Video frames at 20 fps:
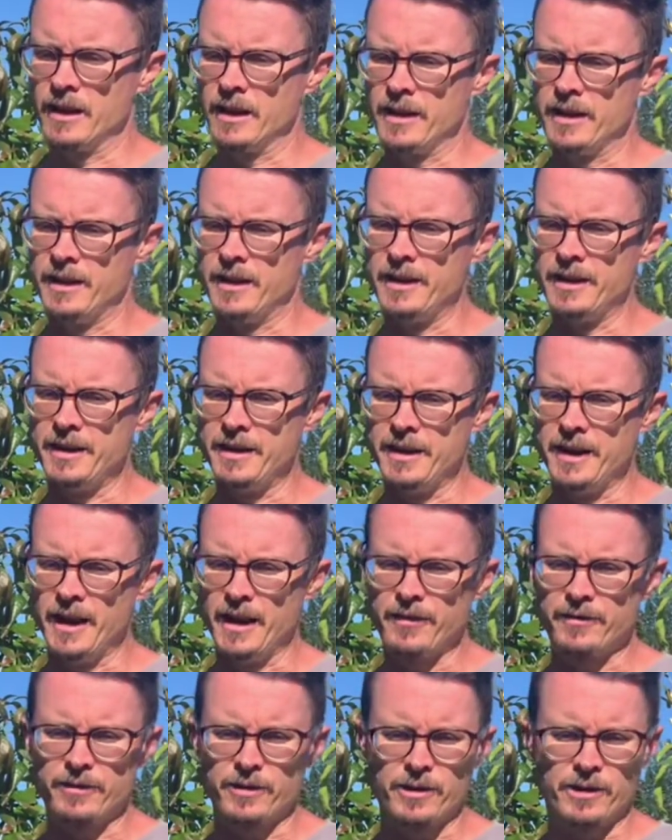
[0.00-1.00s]

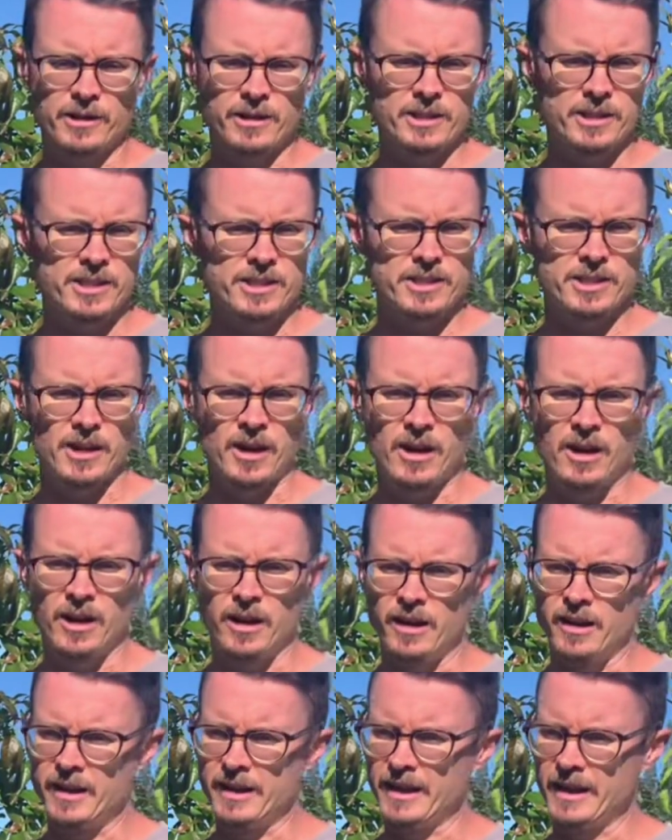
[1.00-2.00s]
Never
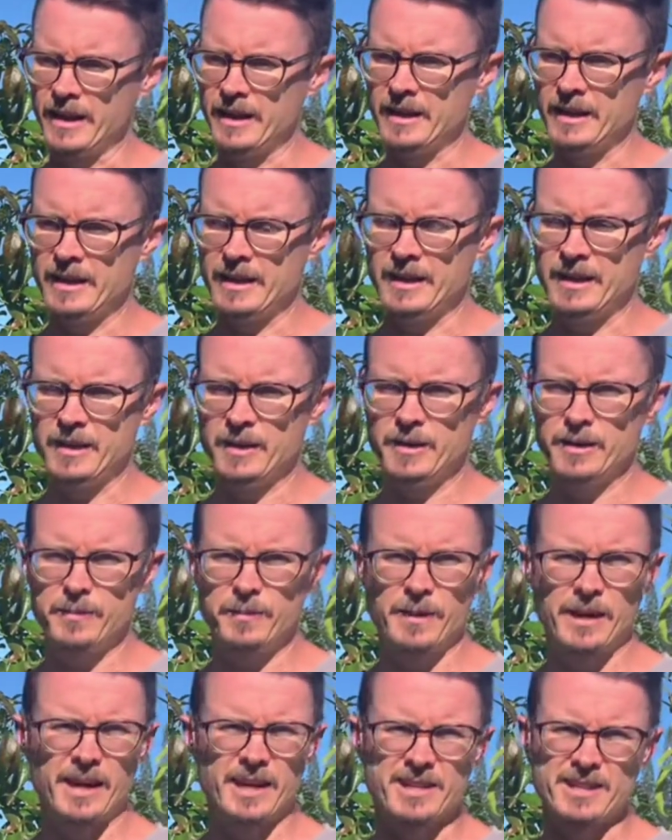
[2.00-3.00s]
saw any
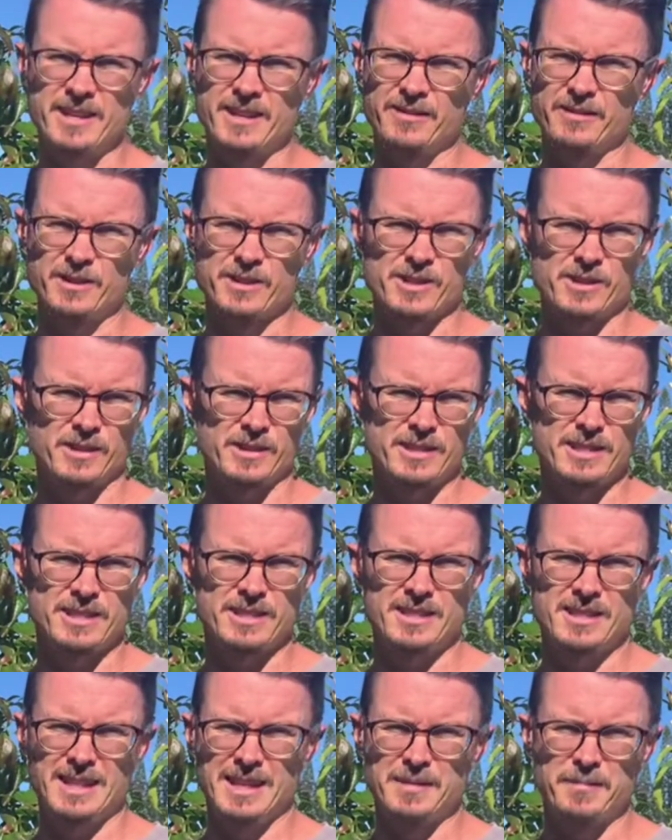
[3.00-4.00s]
positive
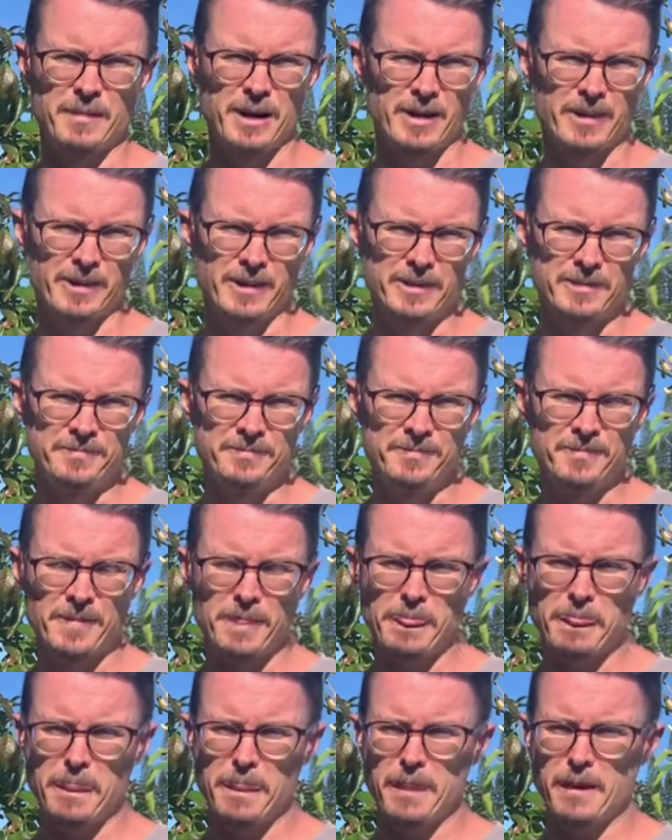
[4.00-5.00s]
results in Maryland.
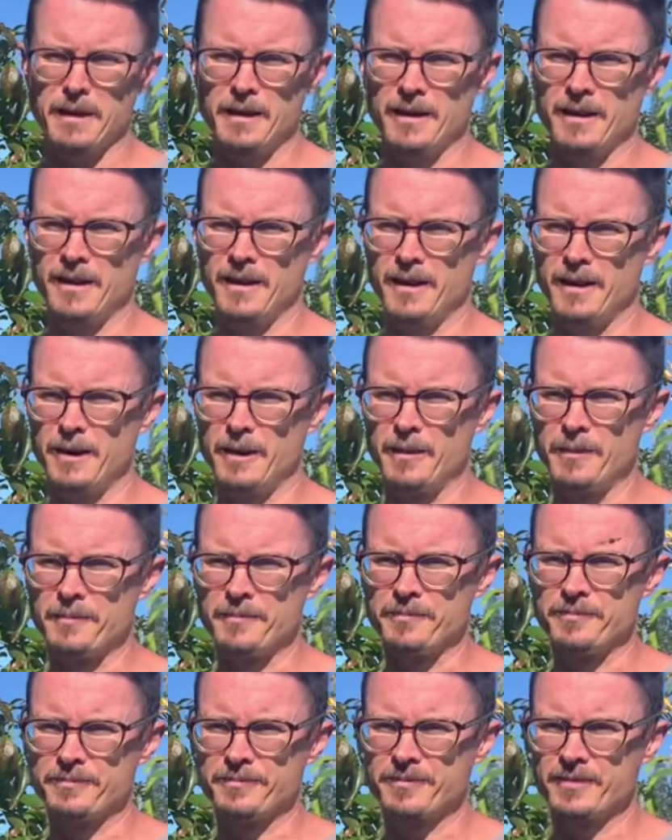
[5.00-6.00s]

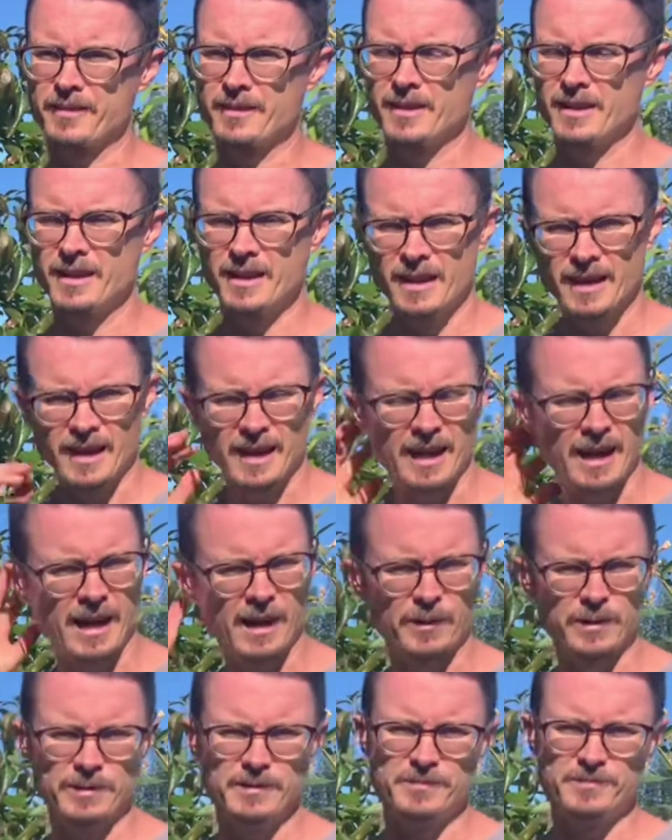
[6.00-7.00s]
And I
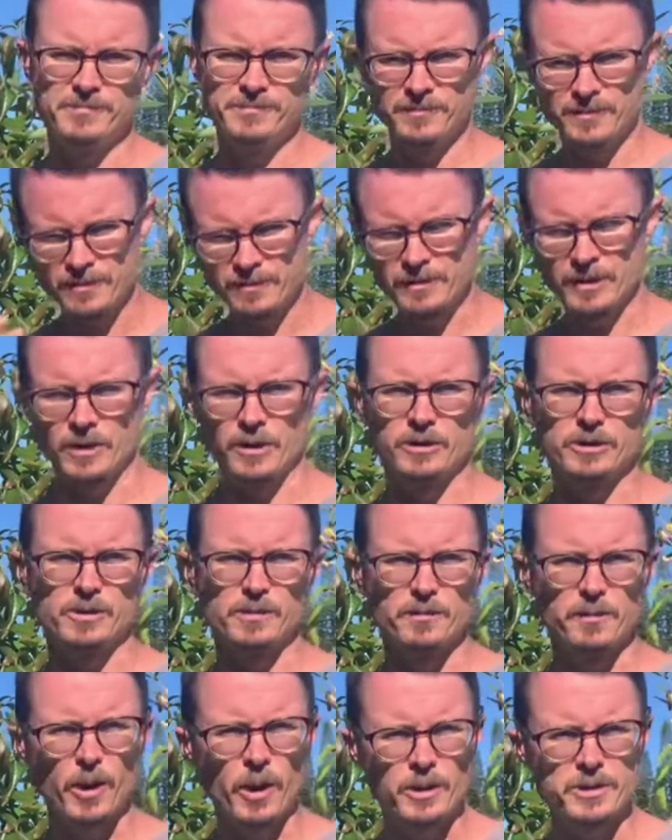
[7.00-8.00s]
would, do
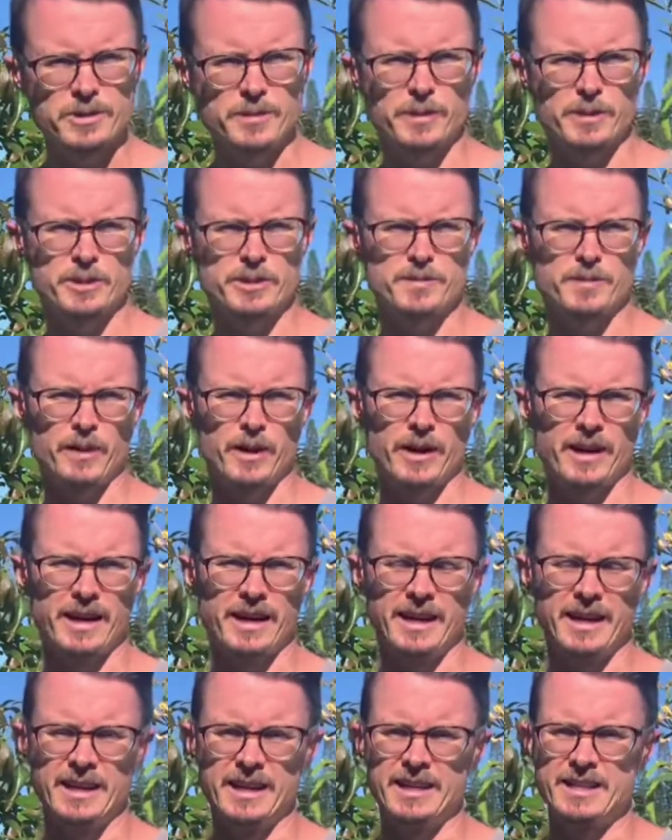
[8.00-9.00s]
multiple
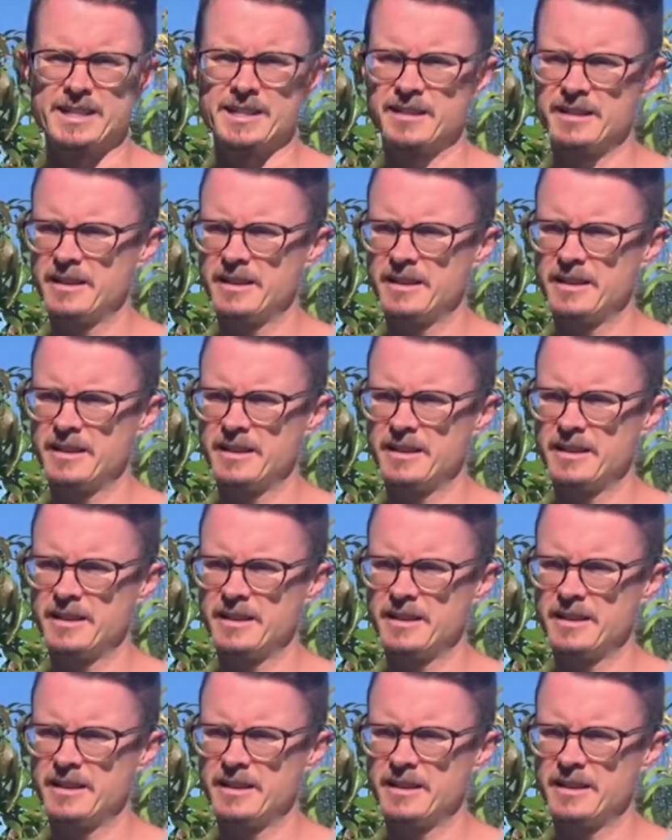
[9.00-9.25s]
sprays.